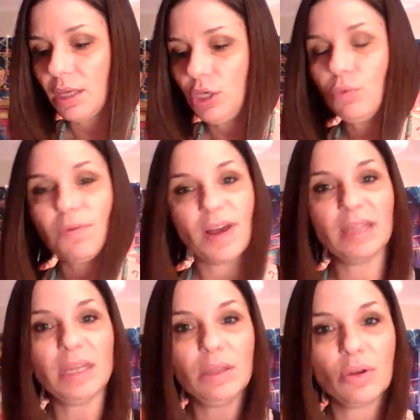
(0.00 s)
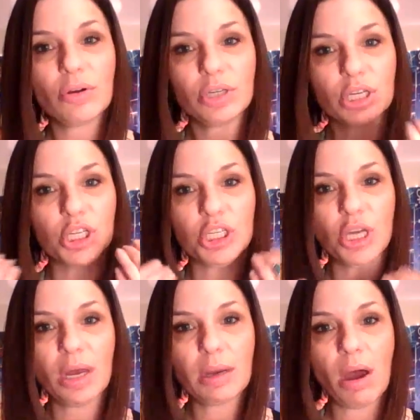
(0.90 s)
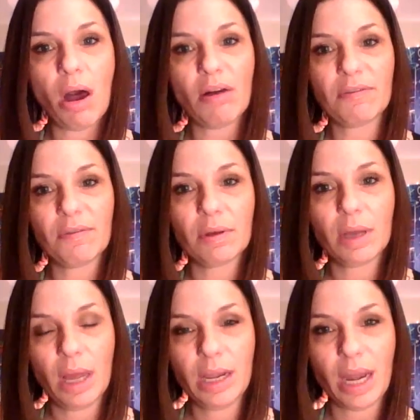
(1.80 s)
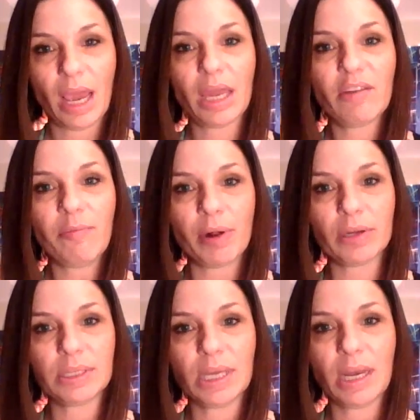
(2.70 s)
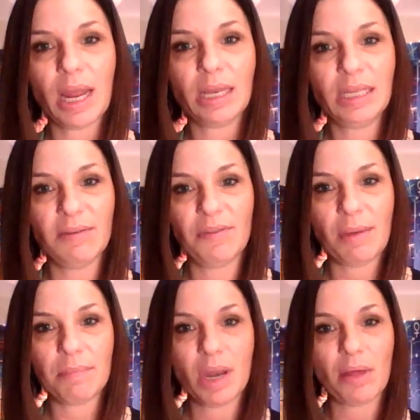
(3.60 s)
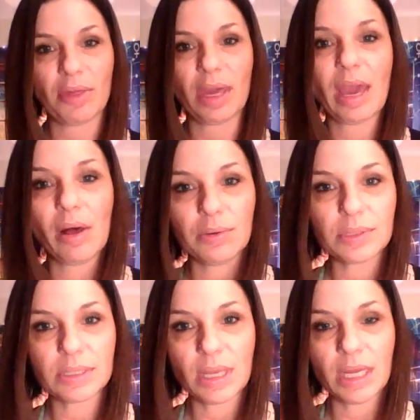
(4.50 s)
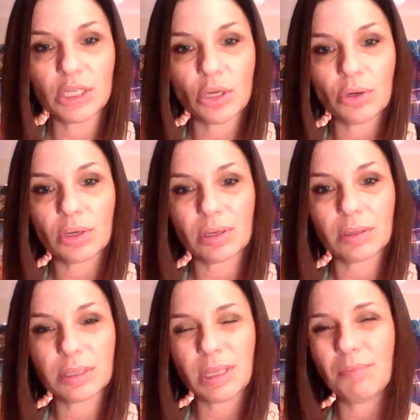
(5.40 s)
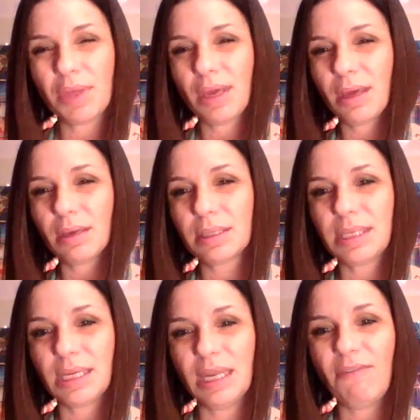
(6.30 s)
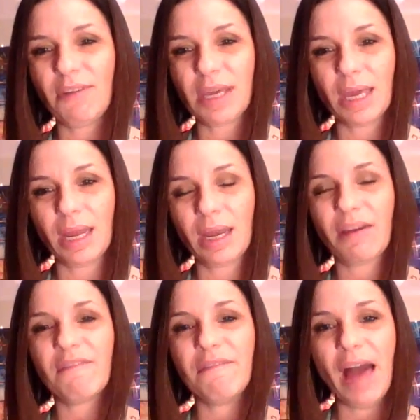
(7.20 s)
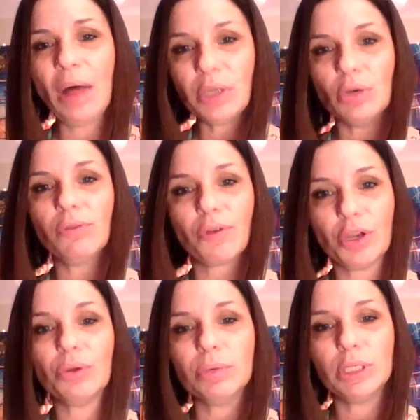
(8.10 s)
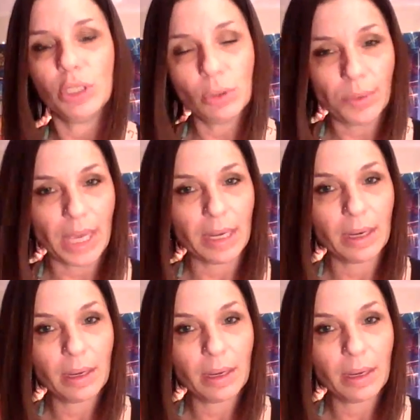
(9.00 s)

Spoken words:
You finally learned to shut off a negative person and give them nothing else. It took something significant and of value for you to do it,